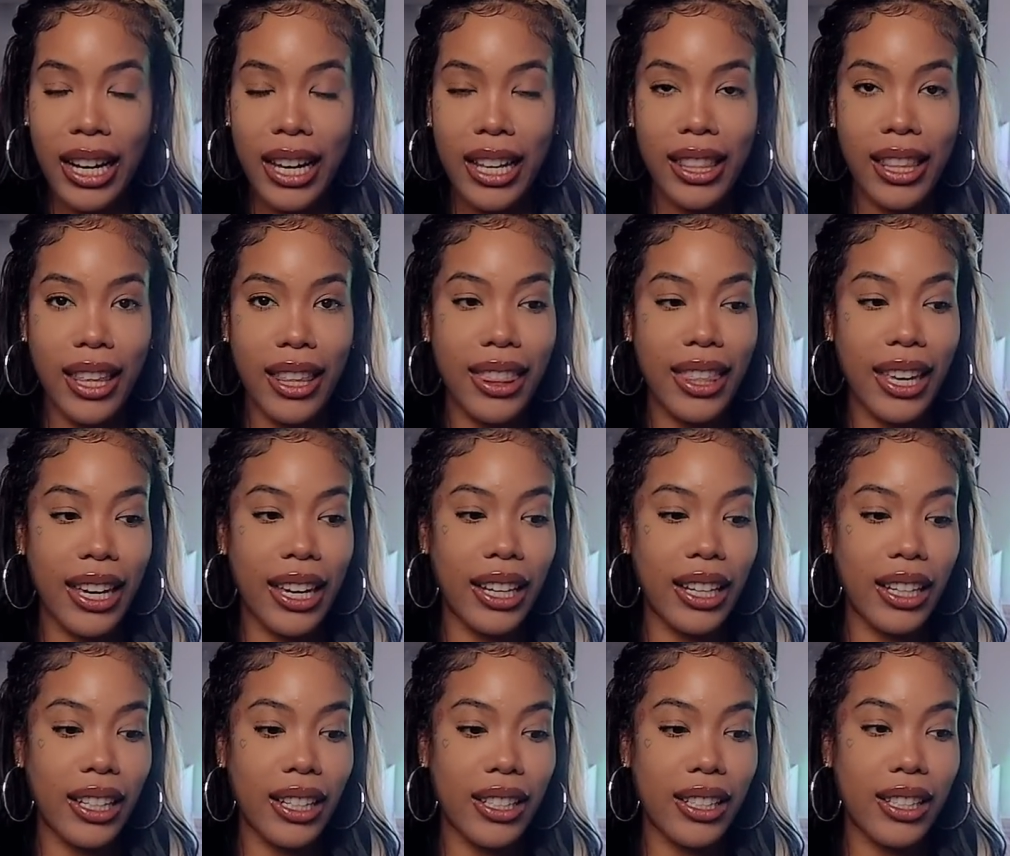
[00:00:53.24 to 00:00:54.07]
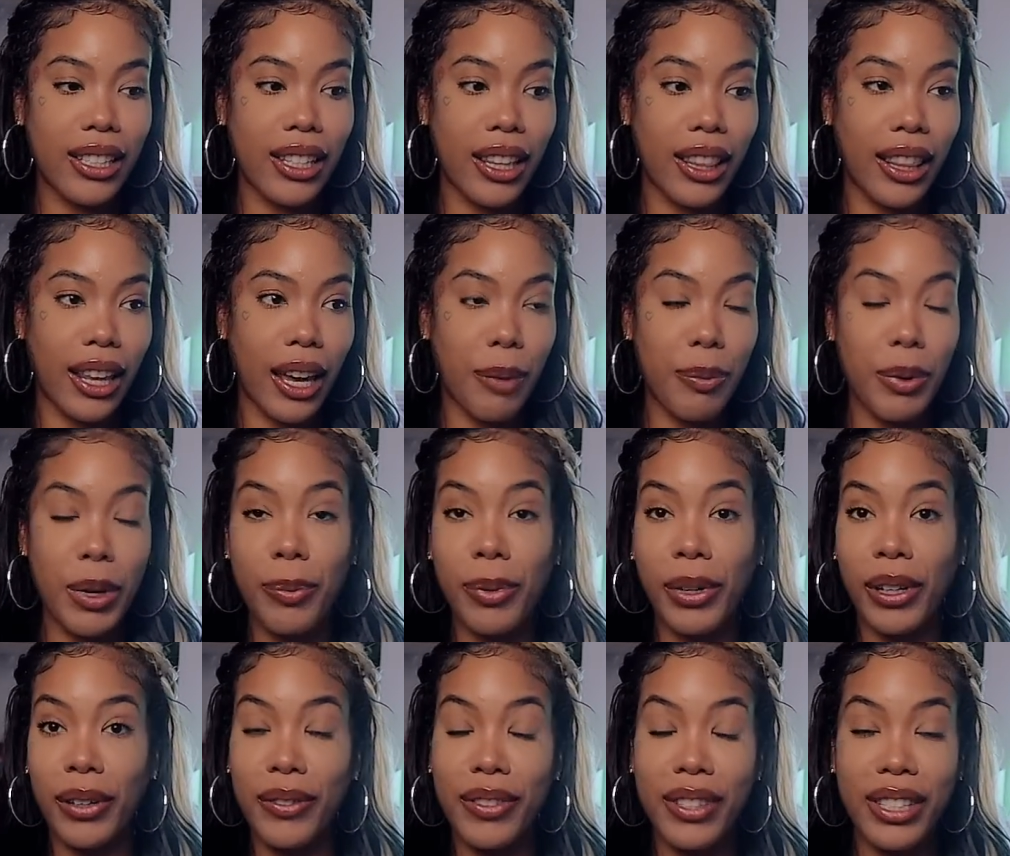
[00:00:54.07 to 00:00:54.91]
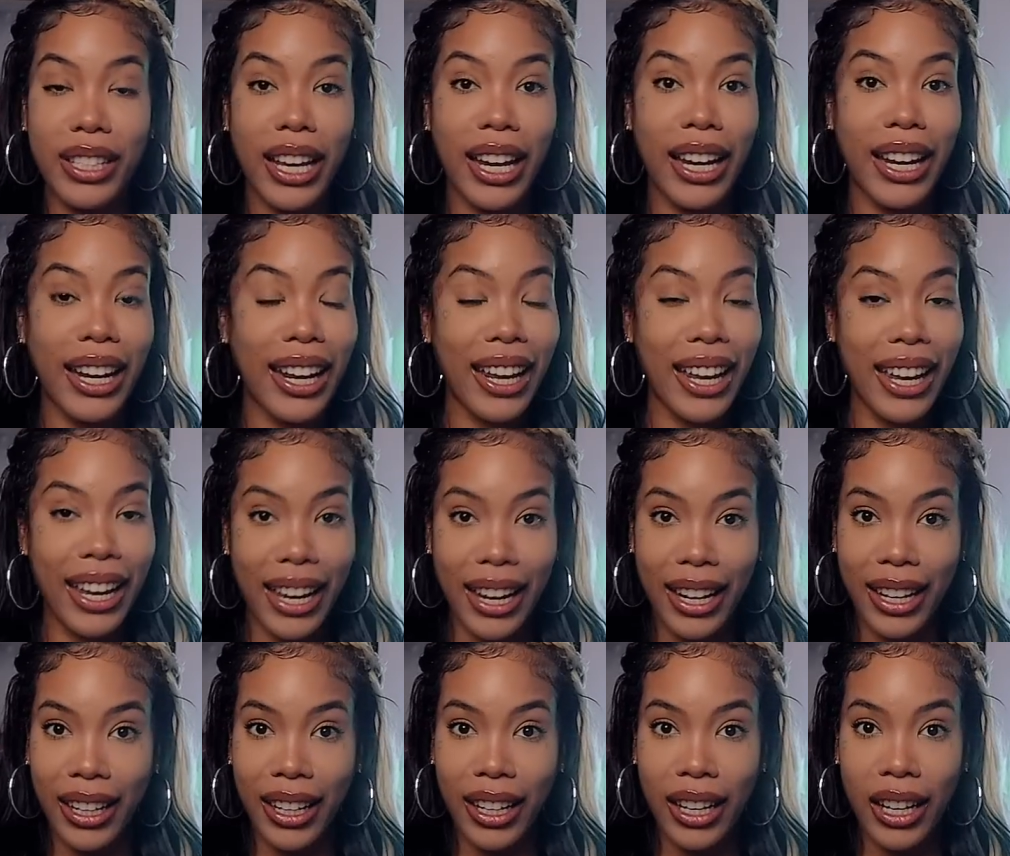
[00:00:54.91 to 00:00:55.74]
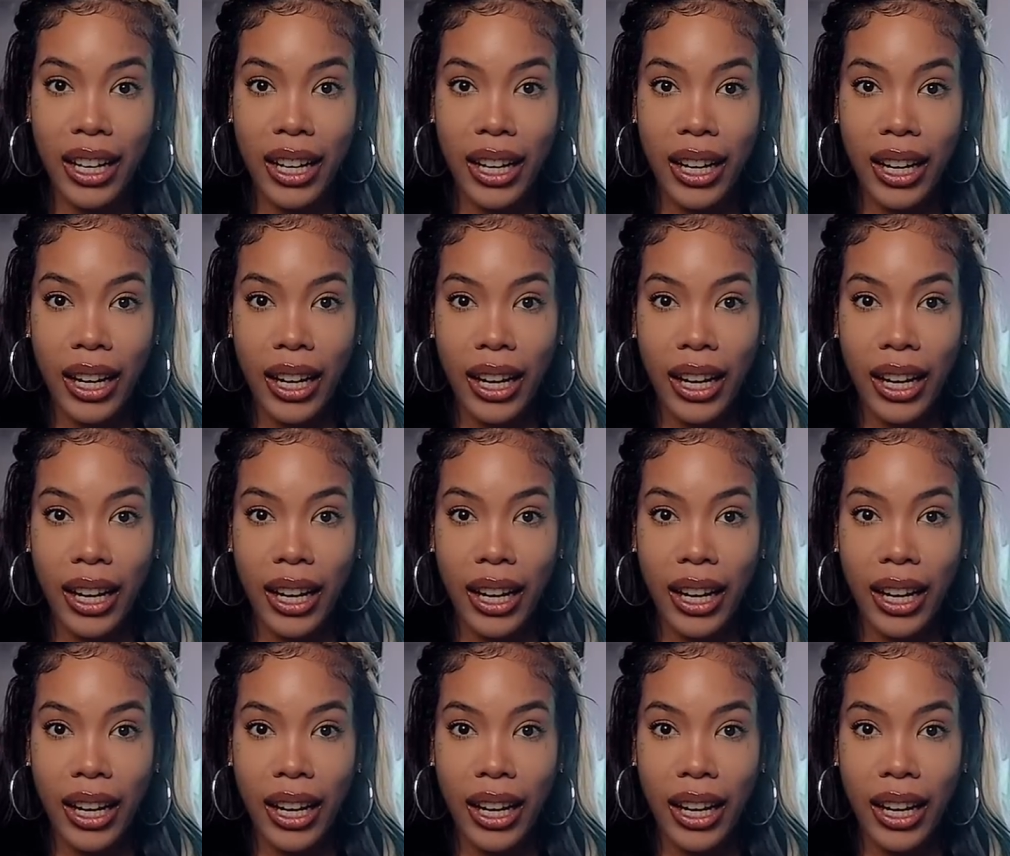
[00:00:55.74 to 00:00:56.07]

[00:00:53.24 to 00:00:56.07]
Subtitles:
the things that people have sent in,